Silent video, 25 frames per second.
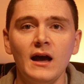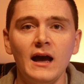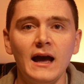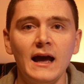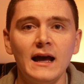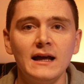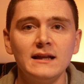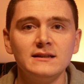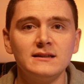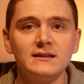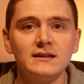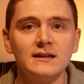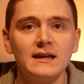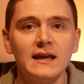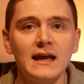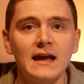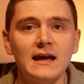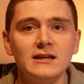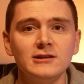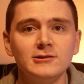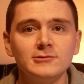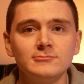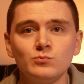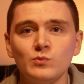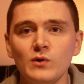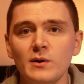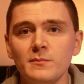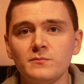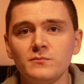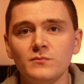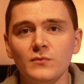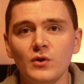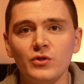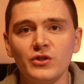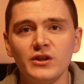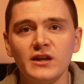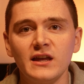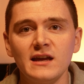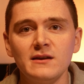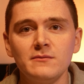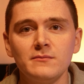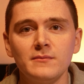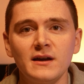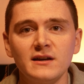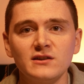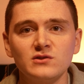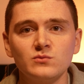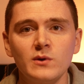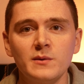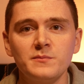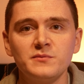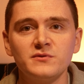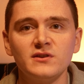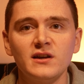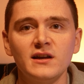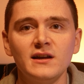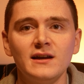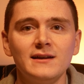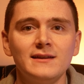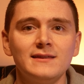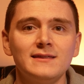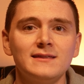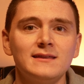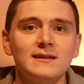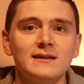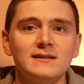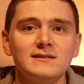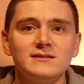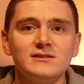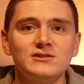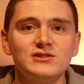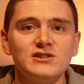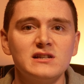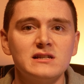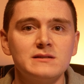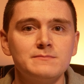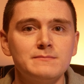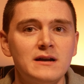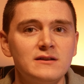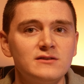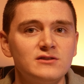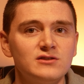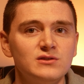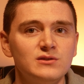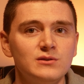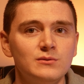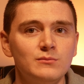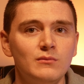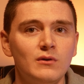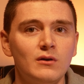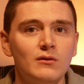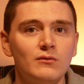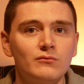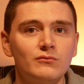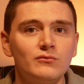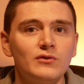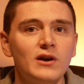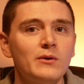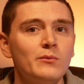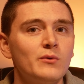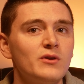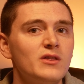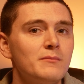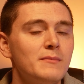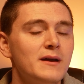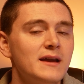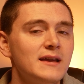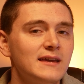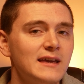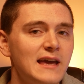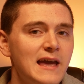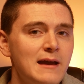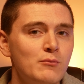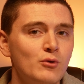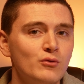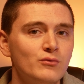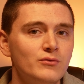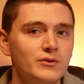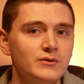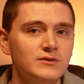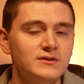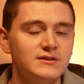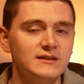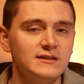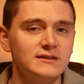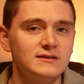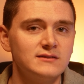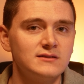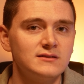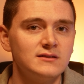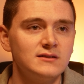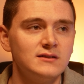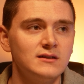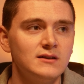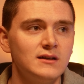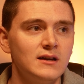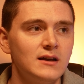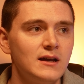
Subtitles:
And again, on the Gamemax website, they suggest mounting them right where the main cable route is,